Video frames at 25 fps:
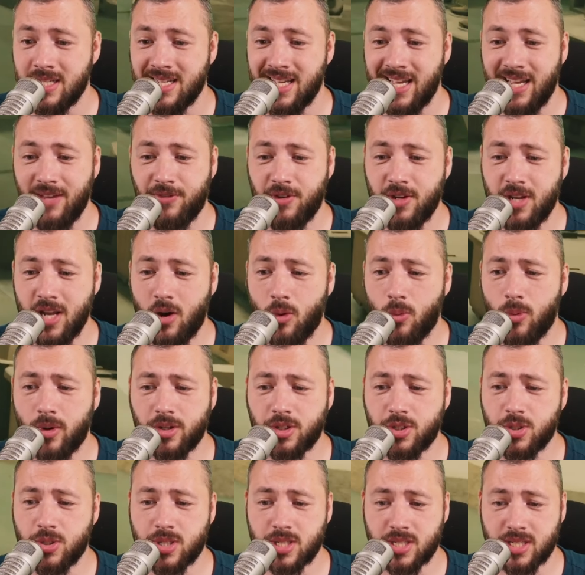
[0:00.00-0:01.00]
If you now want
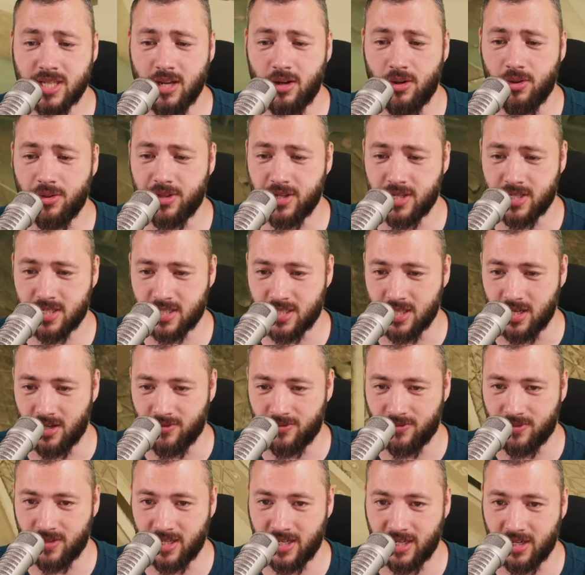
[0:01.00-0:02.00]
to sell this stuff,
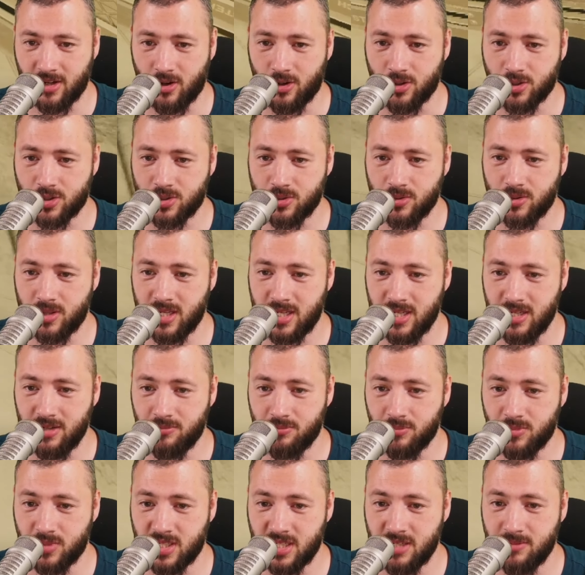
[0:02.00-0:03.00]
like also the
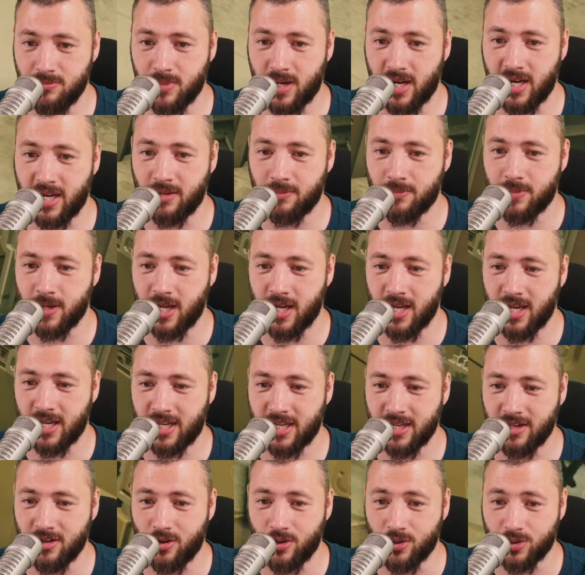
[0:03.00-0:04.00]
deep mining pack
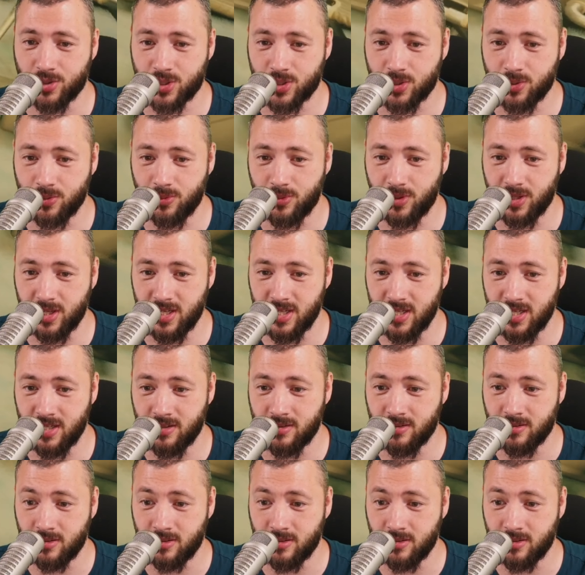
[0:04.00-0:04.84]
and also the